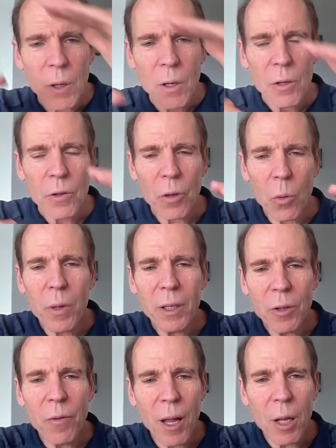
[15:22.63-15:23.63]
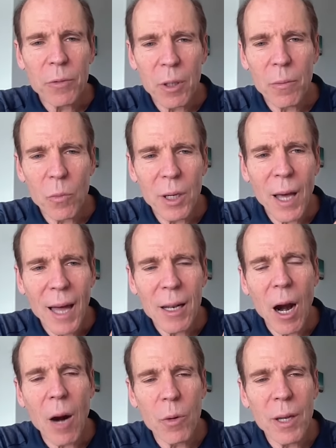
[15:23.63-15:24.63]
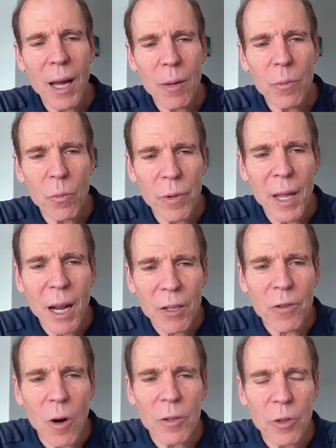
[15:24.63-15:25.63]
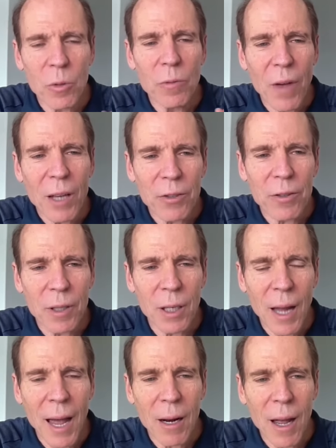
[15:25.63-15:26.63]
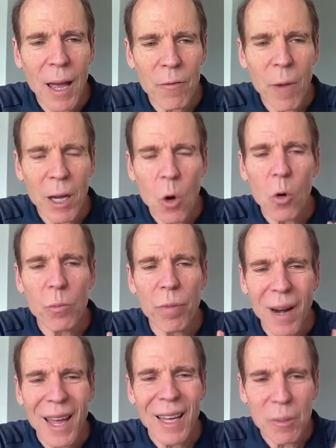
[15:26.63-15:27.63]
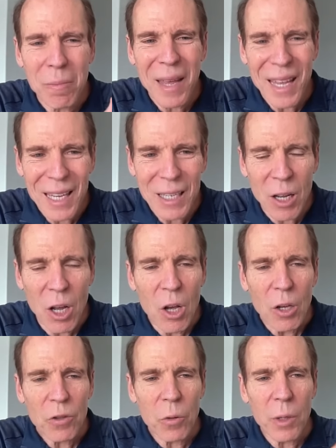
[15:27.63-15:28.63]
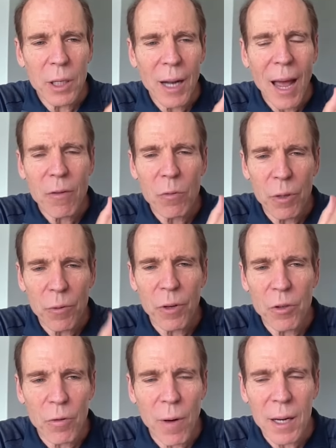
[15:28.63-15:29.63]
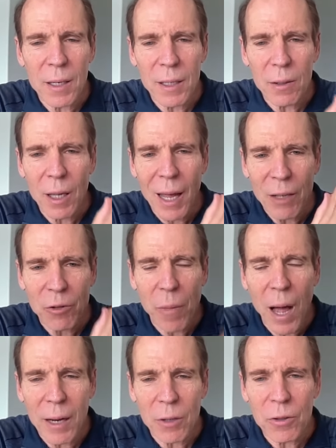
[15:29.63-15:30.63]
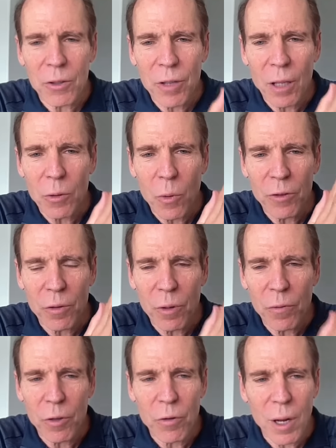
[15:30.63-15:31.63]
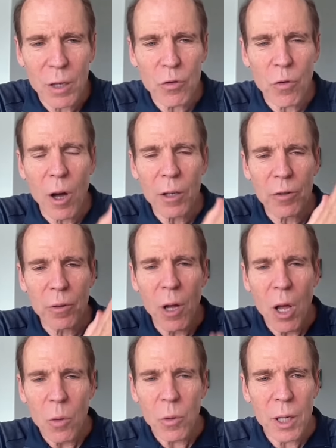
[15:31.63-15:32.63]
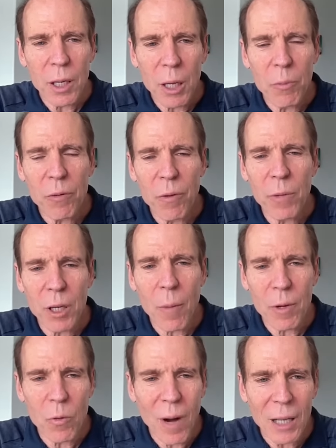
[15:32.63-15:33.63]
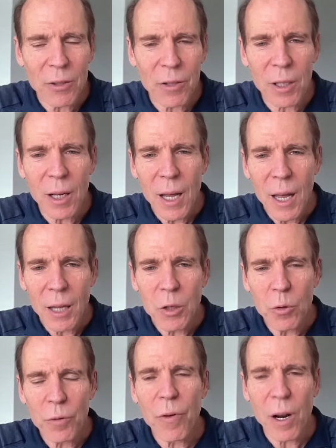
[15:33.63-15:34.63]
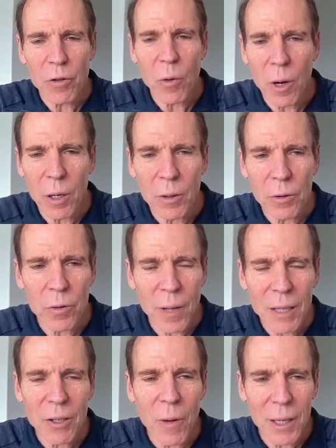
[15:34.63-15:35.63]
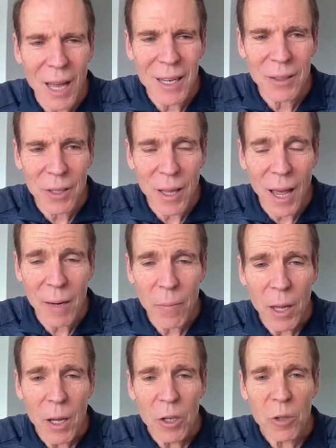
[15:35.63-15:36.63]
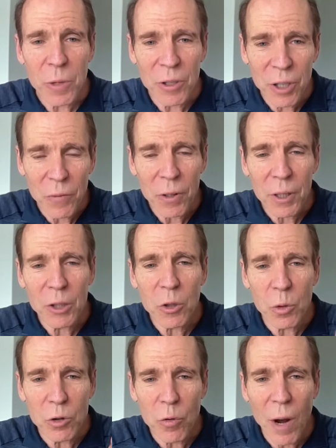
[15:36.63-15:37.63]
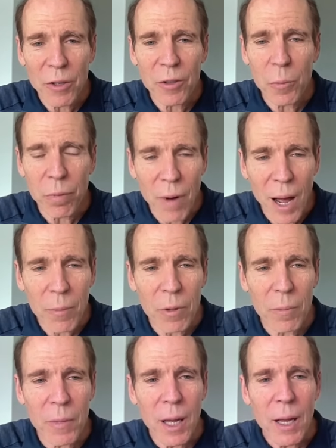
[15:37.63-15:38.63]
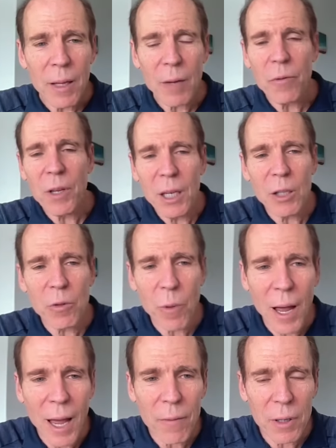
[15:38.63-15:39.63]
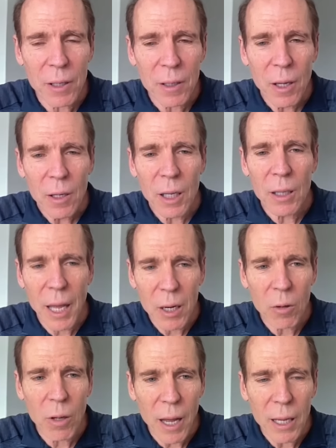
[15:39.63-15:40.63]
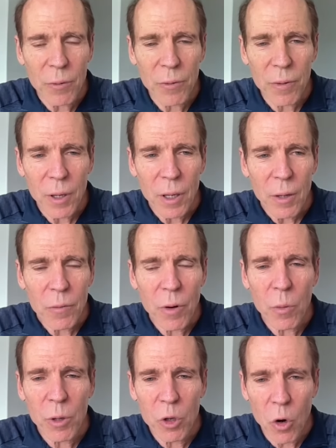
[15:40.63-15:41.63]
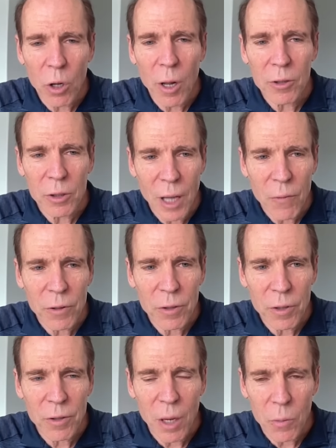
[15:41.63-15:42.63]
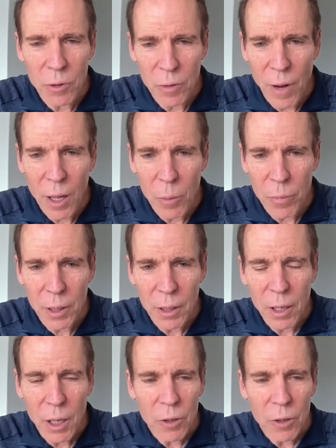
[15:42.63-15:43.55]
So we developed them. We had a, we had a, then I started to invest in how to have my own brand made, so we could have it refrigerated in glass bottles and sent to us in refrigerated trucks, and we can keep it from becoming rancid and use fresh oils. So that's how I got into that, specifically so, to address the problem that vegans were having in later life from the neurologic deficits they were developing.